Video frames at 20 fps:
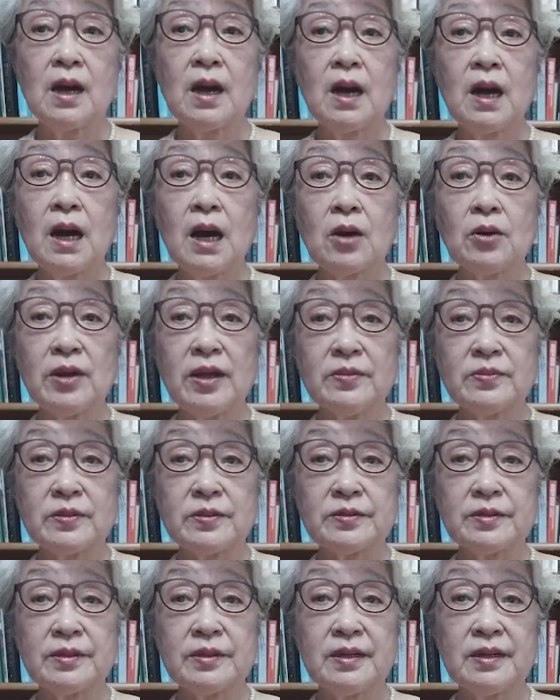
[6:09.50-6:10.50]

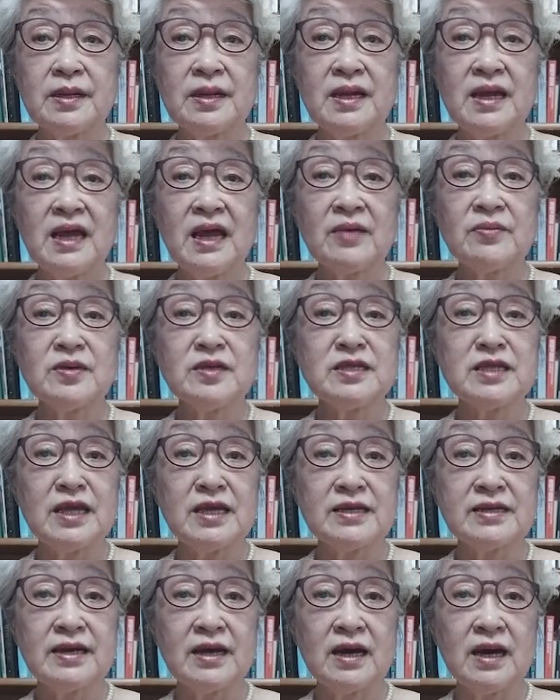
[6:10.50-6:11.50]
However, having
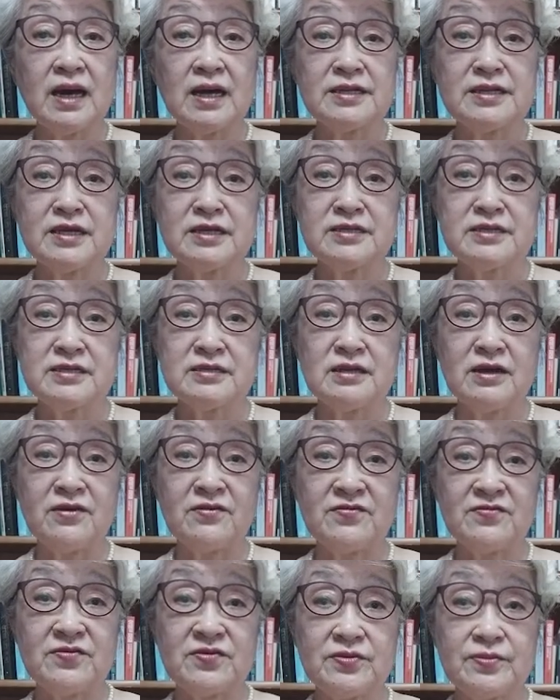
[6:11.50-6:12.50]
data are not
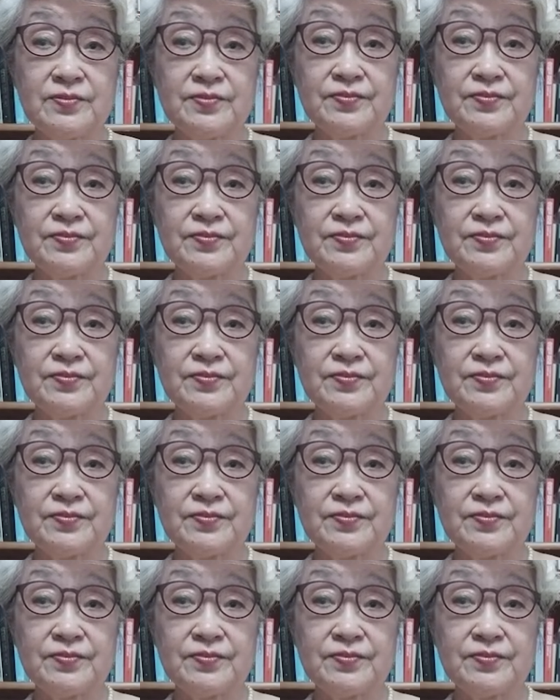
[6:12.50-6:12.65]
enough.